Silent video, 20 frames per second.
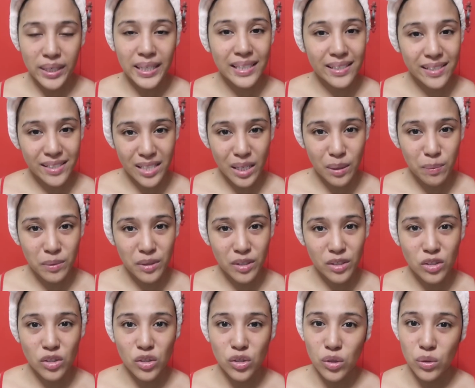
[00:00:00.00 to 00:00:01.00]
Next step
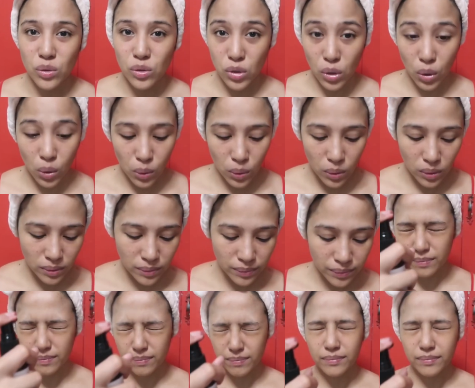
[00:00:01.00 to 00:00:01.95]
is to tone.